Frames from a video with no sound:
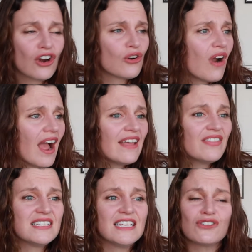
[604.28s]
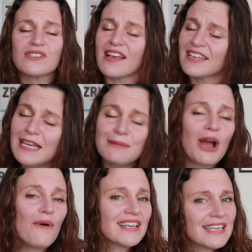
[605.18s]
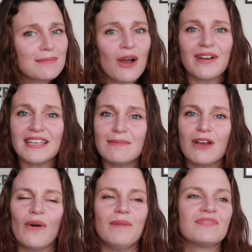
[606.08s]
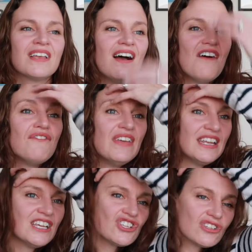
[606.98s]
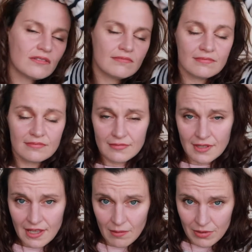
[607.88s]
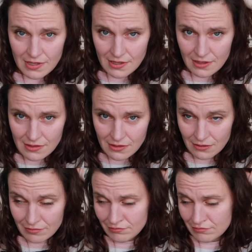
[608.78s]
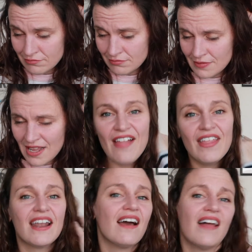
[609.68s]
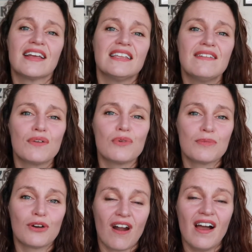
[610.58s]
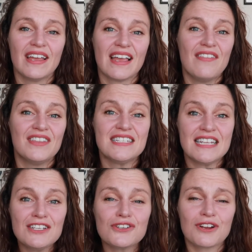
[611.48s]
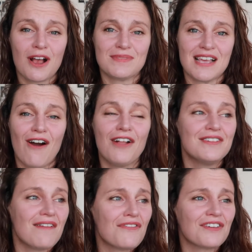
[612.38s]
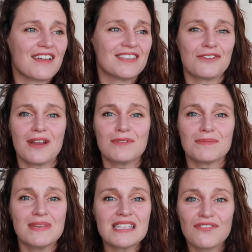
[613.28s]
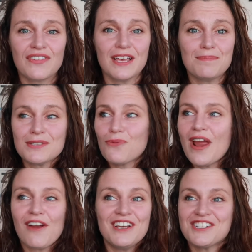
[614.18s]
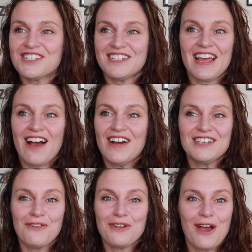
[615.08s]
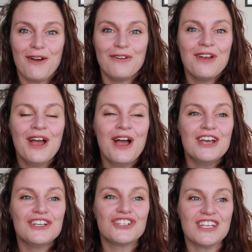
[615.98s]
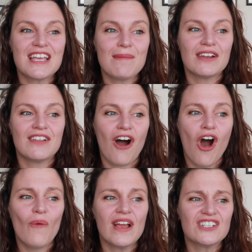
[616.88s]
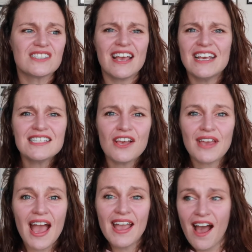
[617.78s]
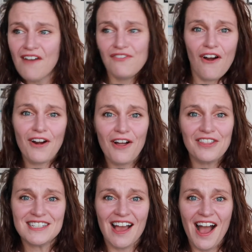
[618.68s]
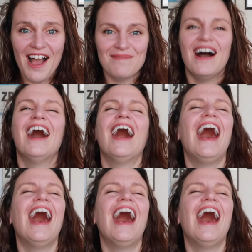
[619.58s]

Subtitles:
Crying, the teacher's like, keep going, keep going, keep going. Finish, get presidential. And then I like leave the room crying and the teacher comes out. I'll never forget this. Her name was Miss Phipps. Where is she now? I don't know. She came out in the hallway and she's like, it's okay. I fart all the time.